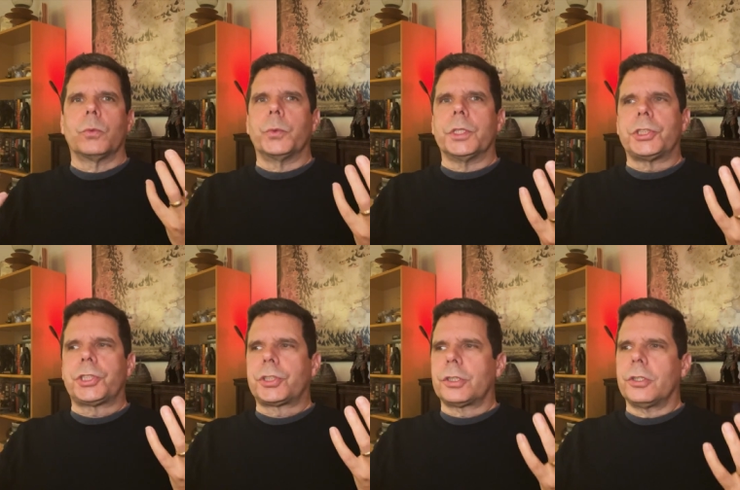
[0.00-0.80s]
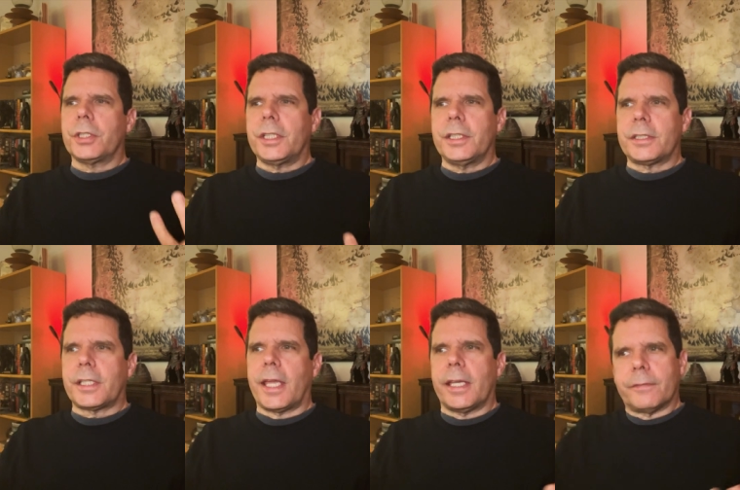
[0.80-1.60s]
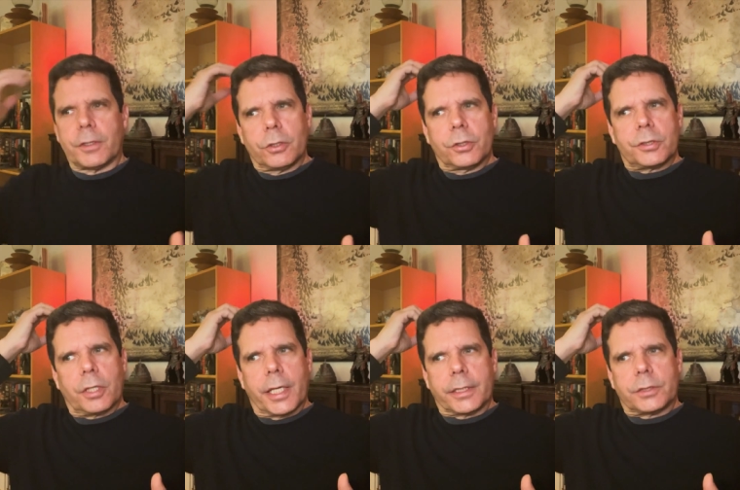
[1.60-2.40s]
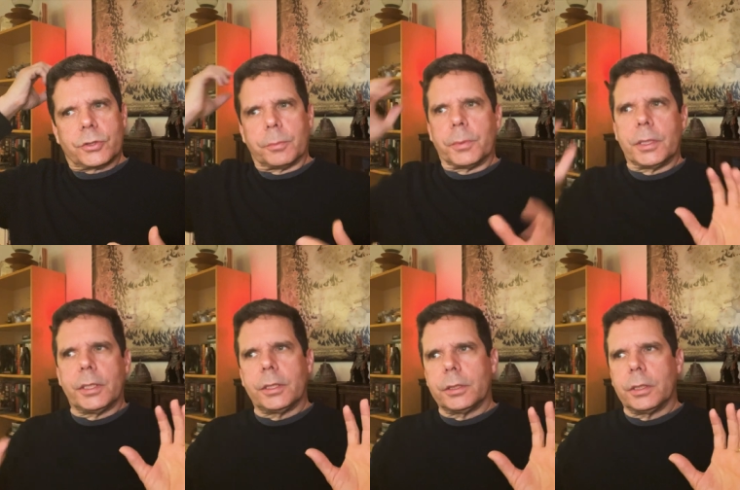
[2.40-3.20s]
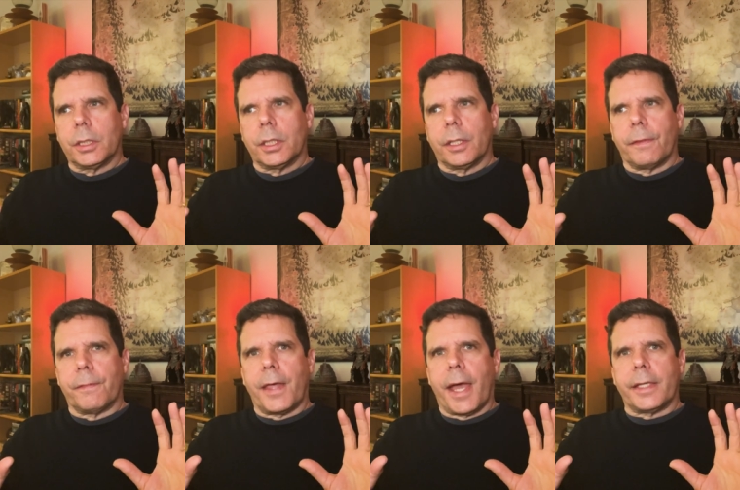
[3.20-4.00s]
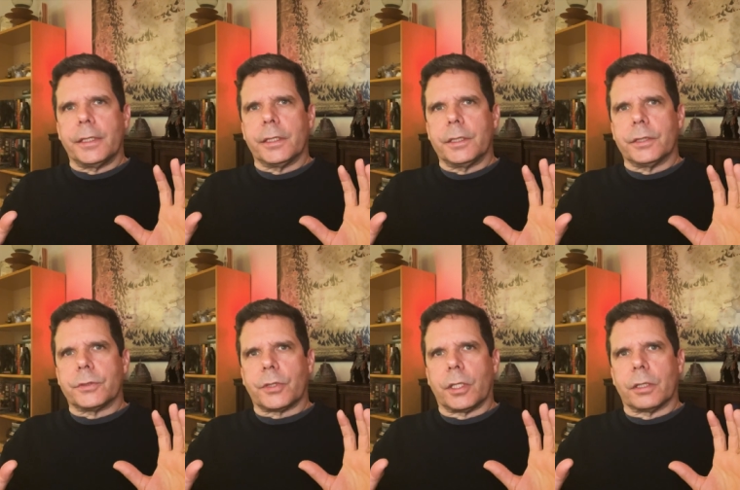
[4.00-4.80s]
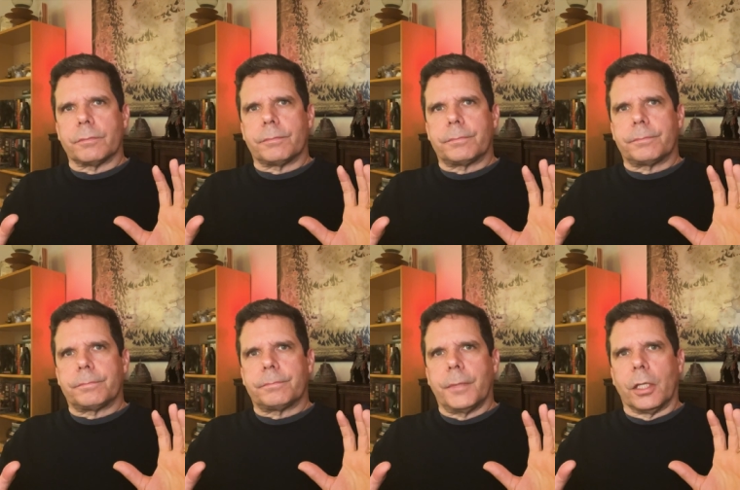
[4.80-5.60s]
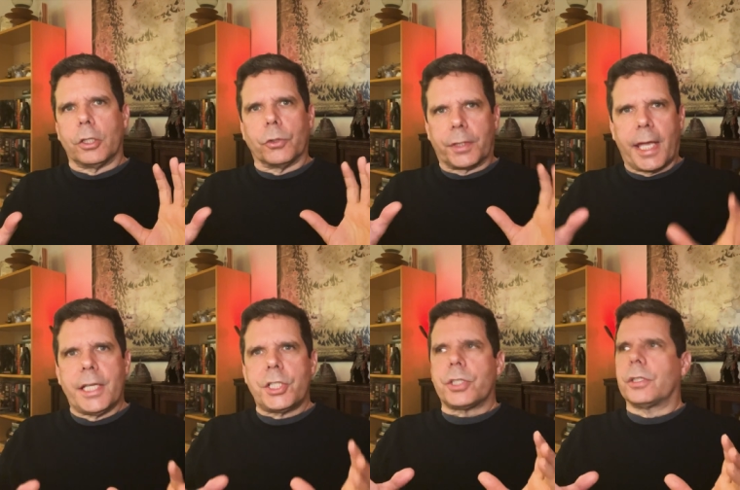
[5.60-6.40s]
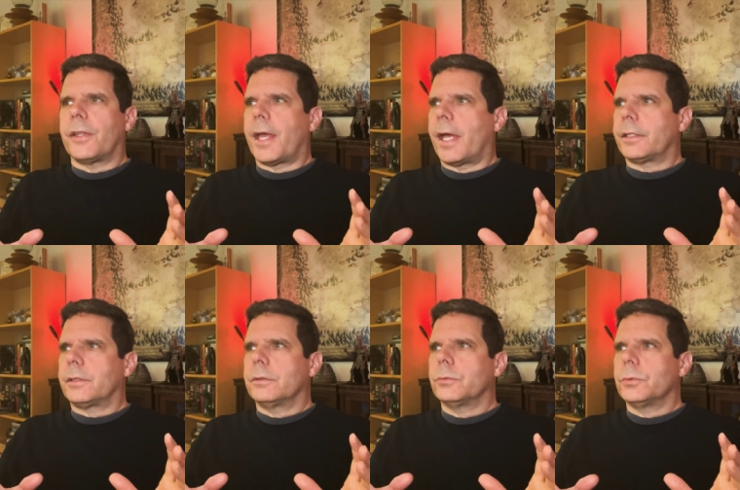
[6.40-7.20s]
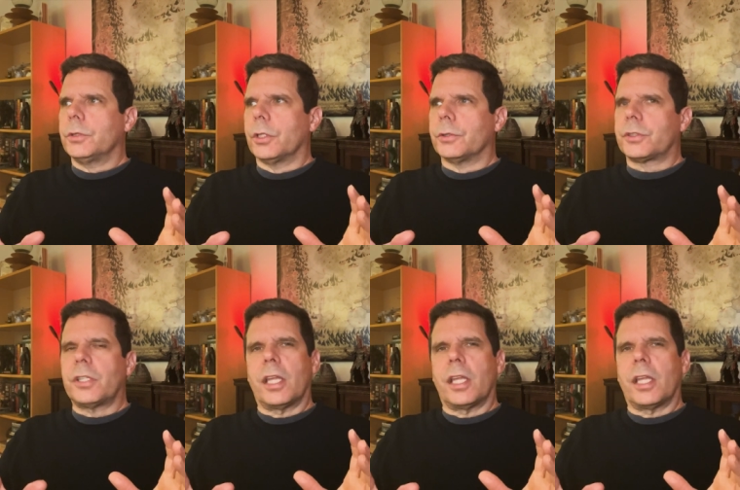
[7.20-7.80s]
which looking at the cave, it looks like to me that it is a, a location that, you know, it's